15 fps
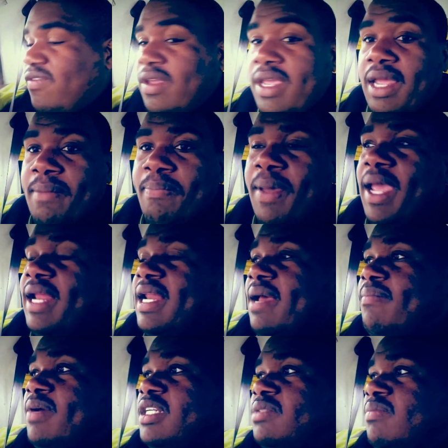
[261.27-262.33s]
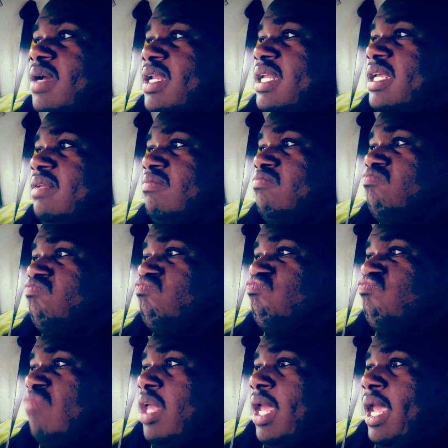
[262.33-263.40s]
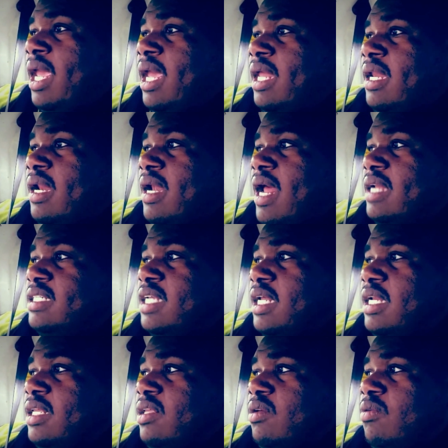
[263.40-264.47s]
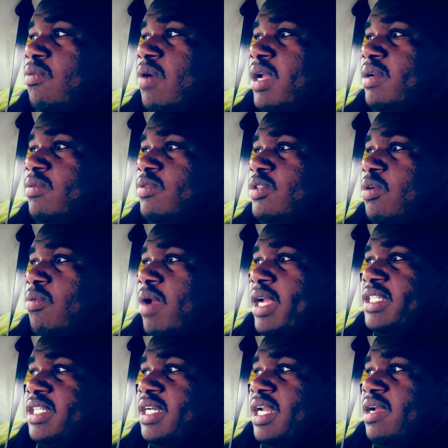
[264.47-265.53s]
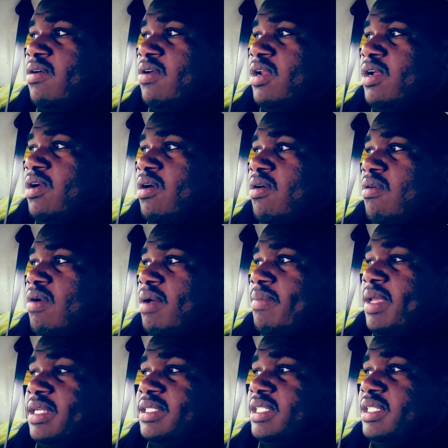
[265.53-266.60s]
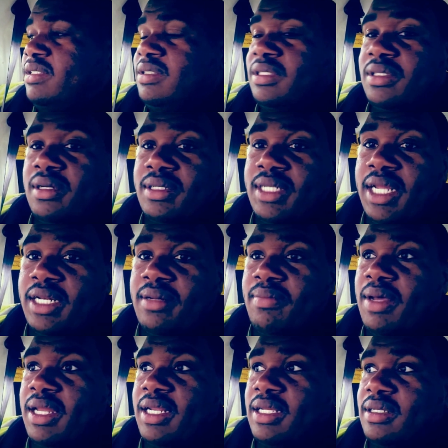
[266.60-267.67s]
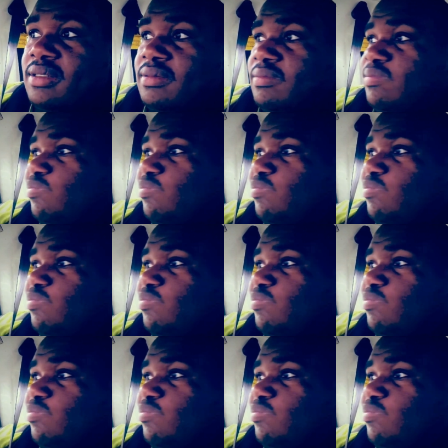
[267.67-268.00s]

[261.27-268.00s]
if you're getting paid that much money and they're not telling you what direction they're going to go, I mean, shit, you're just going to take the money.